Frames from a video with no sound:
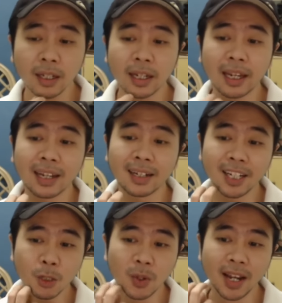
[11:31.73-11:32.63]
And
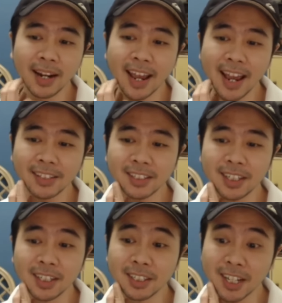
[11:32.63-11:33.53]
this one has
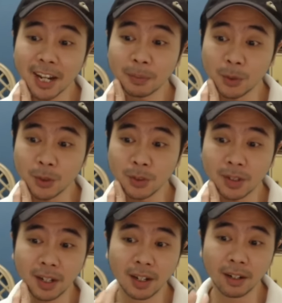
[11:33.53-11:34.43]
an attack boost
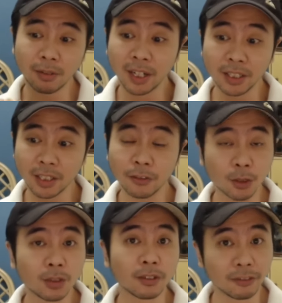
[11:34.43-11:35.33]
relative
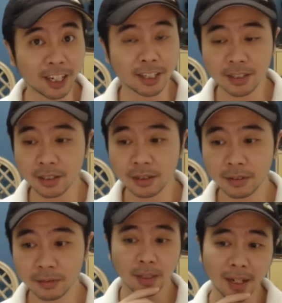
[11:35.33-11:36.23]
to defense.
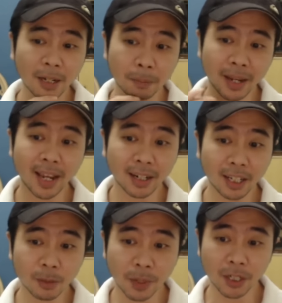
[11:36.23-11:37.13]
Not bad,
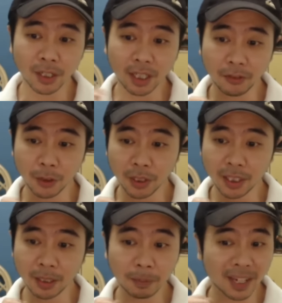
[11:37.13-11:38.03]
especially if you
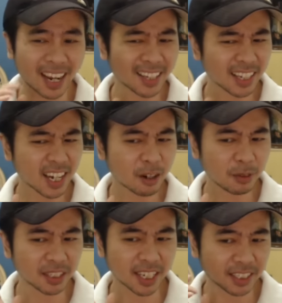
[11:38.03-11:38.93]
need it, but I think I
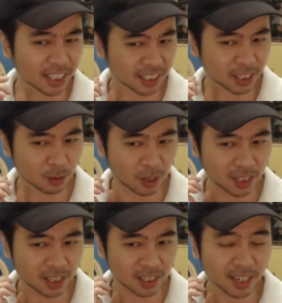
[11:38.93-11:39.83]
will not take this one
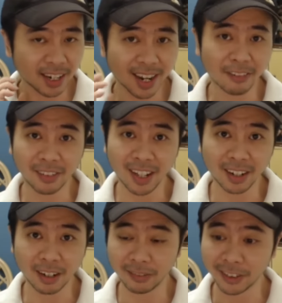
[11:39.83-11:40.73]
since I have
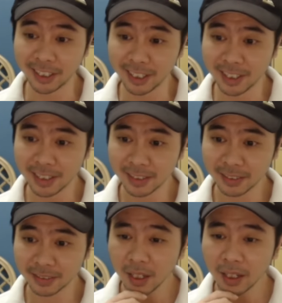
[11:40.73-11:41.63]
Lara for this.
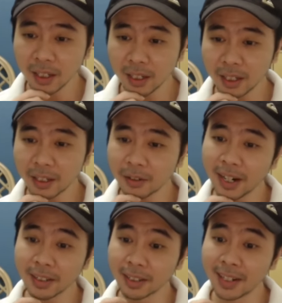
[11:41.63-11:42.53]
And
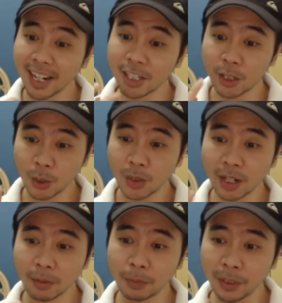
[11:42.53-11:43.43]
alright, the next two
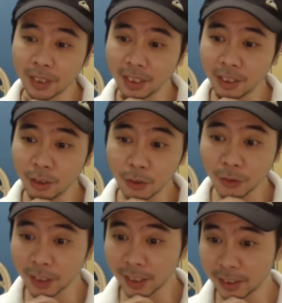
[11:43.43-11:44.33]
are pretty
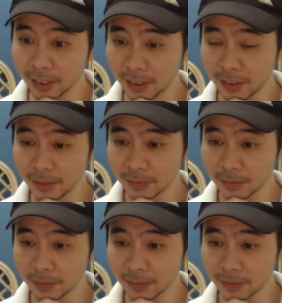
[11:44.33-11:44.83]
useful, I think.